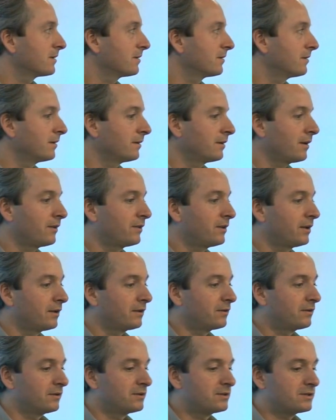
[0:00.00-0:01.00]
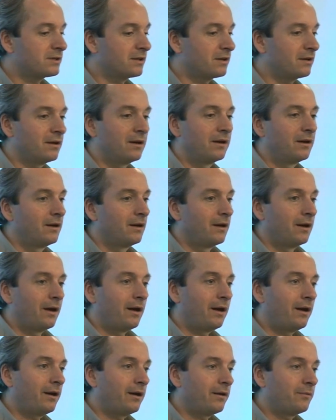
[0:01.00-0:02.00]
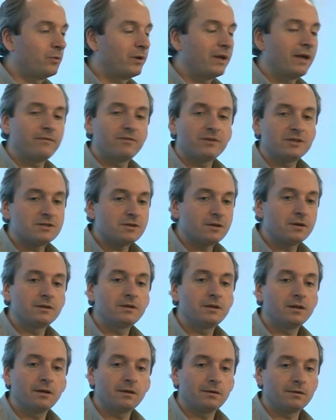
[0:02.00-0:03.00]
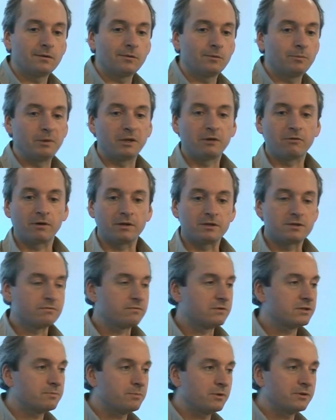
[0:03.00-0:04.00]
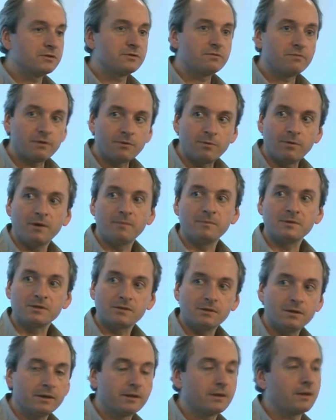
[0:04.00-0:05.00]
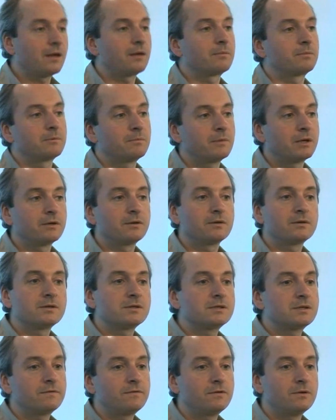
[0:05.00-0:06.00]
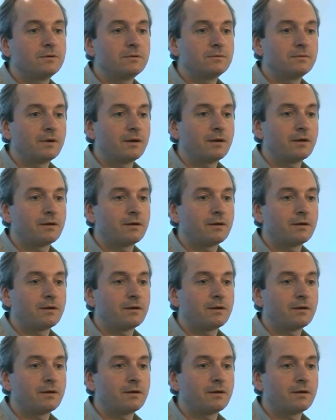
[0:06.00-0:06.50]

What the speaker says: I think that we have this idea that it would be great to respond to requirements like that, but my goodness, if you